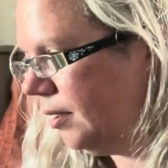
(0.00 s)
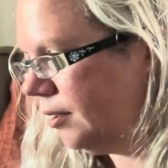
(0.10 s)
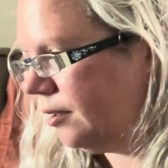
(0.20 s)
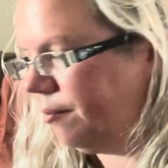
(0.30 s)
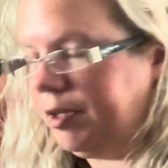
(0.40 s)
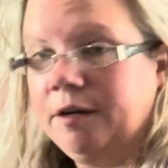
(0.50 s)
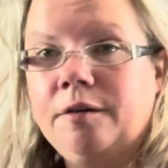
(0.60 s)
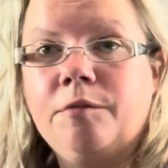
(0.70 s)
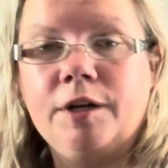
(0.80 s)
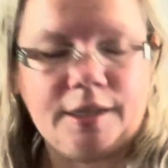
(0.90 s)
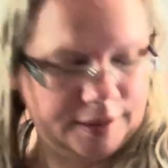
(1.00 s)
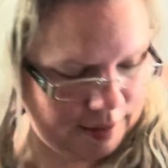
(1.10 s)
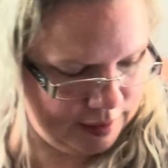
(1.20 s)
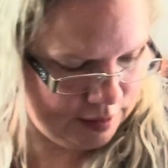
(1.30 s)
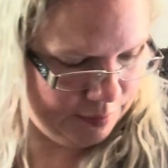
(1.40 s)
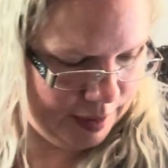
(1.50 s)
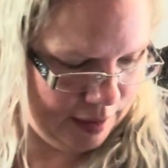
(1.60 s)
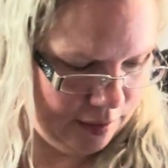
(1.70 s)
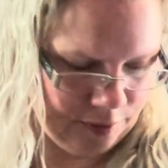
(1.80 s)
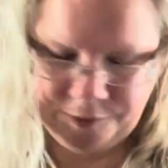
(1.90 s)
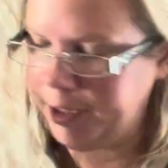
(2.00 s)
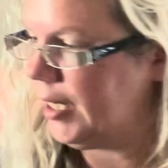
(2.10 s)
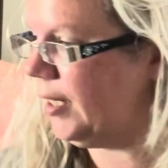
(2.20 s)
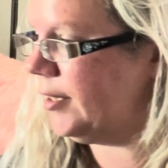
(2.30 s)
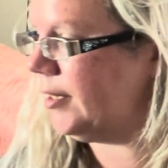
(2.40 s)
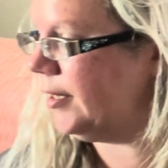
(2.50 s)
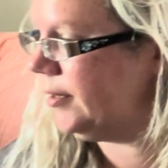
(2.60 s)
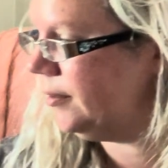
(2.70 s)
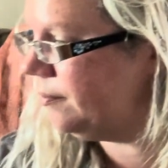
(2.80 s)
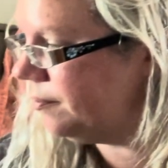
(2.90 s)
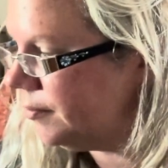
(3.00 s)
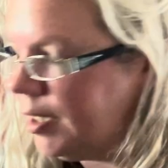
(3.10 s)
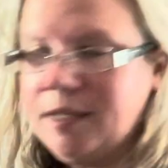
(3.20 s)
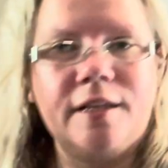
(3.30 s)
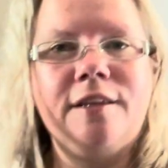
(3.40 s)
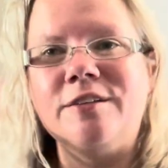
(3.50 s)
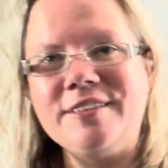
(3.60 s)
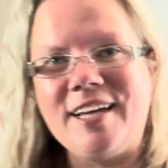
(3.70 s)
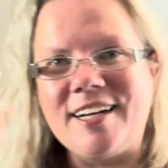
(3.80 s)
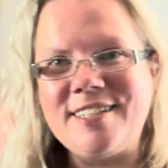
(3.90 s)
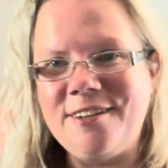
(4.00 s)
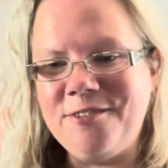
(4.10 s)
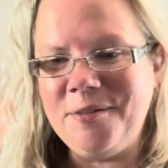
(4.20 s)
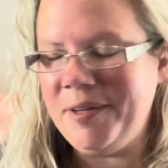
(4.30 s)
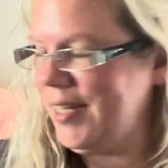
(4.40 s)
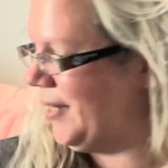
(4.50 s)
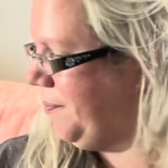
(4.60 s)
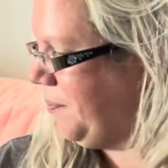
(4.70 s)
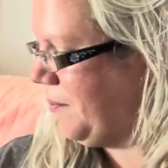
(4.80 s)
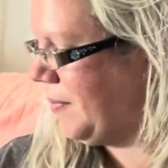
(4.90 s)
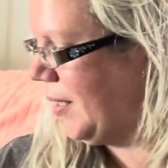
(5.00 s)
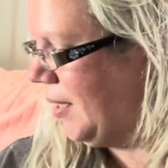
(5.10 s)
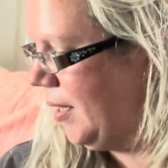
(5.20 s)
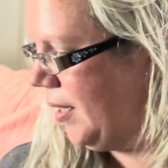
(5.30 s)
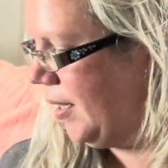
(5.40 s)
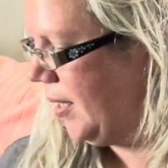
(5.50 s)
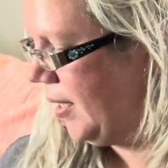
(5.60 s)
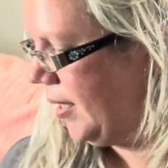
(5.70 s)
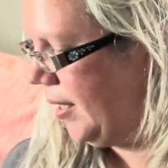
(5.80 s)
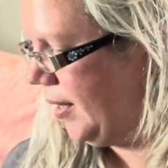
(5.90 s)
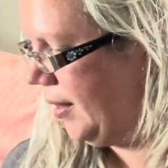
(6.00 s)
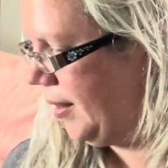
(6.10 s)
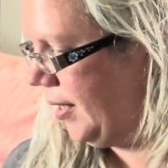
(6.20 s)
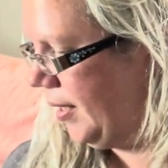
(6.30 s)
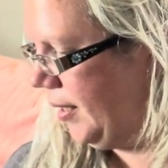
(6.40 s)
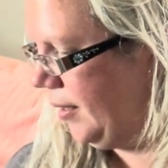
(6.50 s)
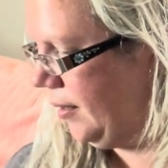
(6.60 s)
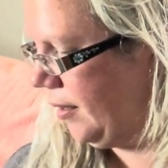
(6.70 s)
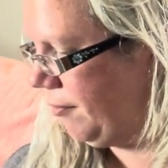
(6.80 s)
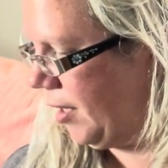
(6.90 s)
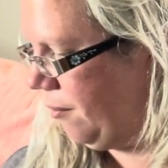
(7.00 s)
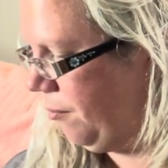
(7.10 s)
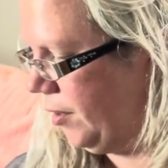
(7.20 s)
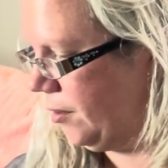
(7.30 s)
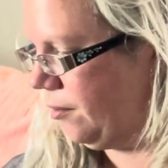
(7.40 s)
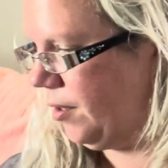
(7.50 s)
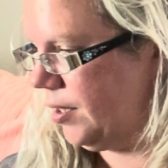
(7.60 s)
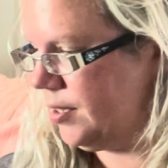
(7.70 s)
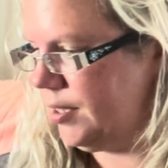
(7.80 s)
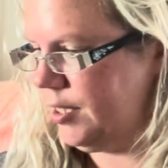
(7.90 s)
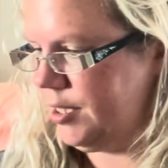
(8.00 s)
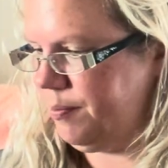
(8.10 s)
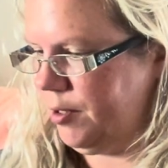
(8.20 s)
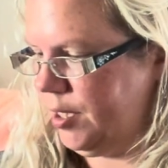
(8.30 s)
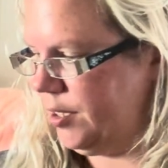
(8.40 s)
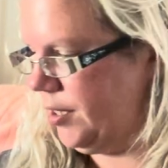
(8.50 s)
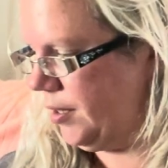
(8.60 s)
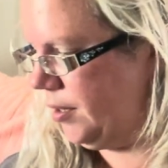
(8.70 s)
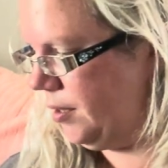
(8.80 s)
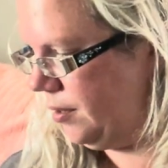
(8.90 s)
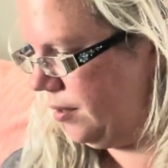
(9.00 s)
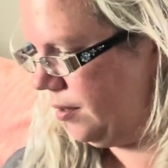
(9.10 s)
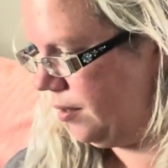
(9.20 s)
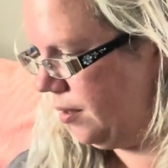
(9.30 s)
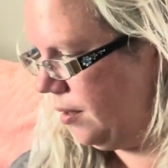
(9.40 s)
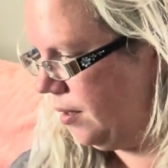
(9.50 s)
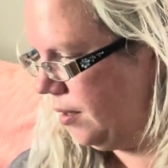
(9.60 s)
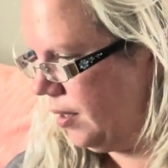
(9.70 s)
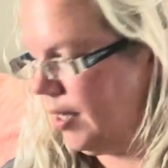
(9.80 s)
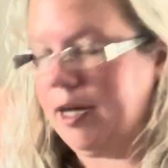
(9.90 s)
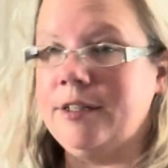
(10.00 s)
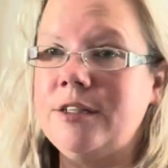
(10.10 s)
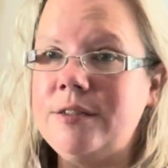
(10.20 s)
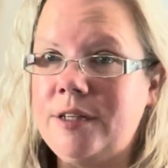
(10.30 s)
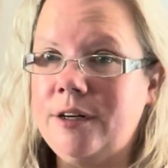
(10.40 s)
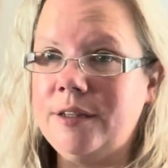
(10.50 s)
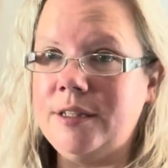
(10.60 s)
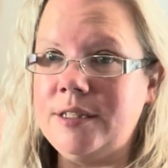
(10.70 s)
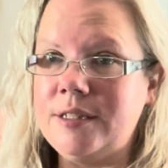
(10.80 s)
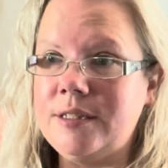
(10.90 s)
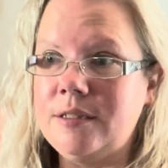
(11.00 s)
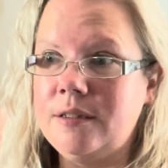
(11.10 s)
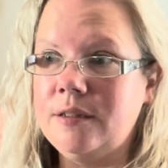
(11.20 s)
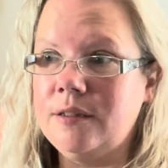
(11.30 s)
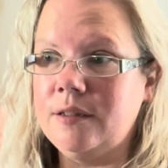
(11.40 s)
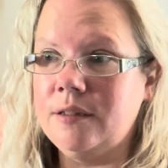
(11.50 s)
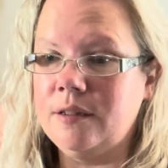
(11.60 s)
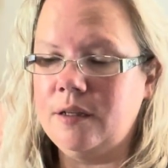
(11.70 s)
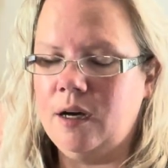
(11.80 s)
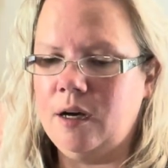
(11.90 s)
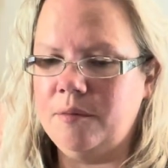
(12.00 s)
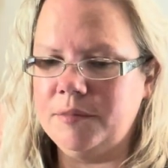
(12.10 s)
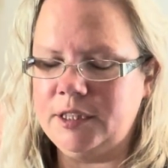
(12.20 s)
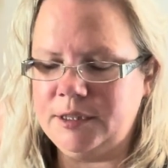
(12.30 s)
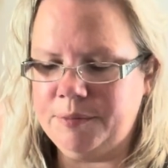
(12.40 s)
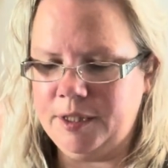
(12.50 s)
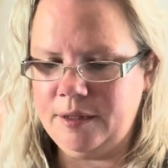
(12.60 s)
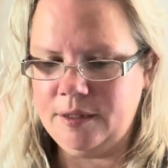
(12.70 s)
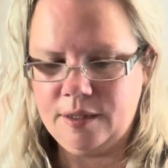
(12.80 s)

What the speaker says: So I'm gonna work on that this weekend and hopefully get it done. And those socks are for me. And then I've got one cross stitch project. I also started this this month.